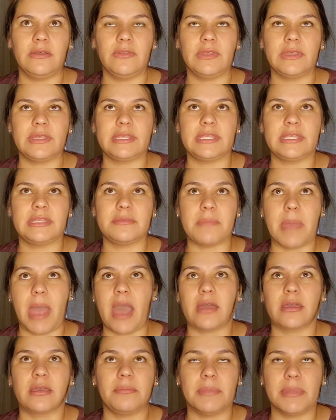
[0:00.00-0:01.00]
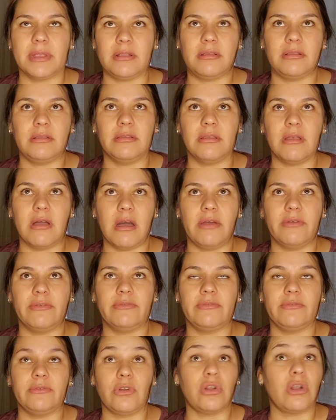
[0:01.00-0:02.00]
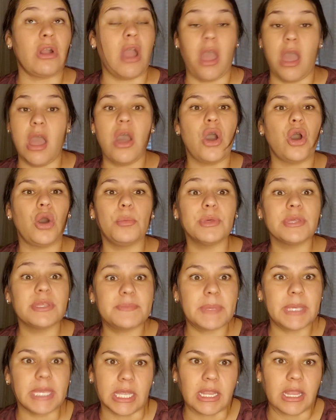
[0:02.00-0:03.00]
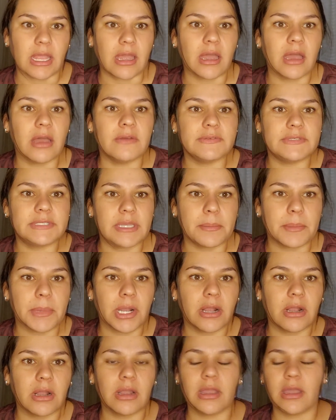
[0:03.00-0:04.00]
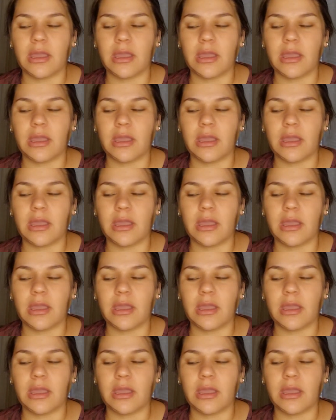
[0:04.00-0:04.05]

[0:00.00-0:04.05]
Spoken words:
the smack middle of, or almost beginning of summer,